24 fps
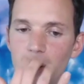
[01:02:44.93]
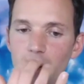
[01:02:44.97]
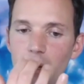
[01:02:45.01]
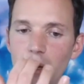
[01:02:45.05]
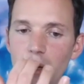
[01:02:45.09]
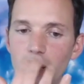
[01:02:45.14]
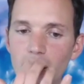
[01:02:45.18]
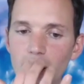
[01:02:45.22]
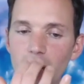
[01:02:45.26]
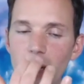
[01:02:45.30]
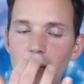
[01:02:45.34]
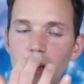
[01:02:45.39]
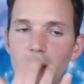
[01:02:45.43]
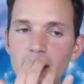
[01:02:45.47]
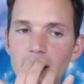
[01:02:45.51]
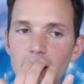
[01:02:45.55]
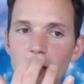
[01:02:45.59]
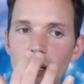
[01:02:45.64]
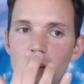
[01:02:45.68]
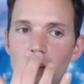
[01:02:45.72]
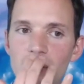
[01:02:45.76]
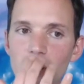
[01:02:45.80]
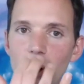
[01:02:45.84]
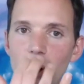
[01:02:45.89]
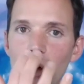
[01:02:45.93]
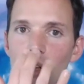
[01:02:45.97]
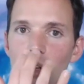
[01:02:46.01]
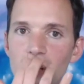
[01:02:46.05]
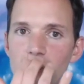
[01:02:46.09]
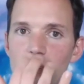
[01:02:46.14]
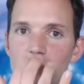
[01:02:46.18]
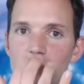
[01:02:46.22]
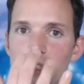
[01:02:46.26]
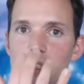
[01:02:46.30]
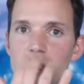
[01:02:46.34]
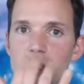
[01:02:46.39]
I can love all of
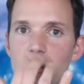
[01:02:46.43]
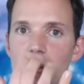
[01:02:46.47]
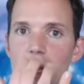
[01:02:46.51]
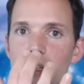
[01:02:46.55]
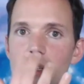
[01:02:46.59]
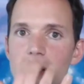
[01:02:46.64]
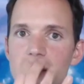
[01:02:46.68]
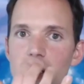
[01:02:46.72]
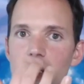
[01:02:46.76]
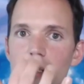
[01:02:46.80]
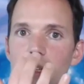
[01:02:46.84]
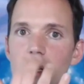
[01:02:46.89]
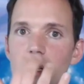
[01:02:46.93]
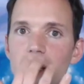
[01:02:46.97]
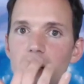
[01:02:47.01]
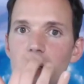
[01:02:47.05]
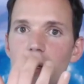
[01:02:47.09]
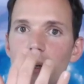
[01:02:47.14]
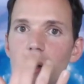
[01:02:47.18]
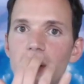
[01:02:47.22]
this sadness and let it go.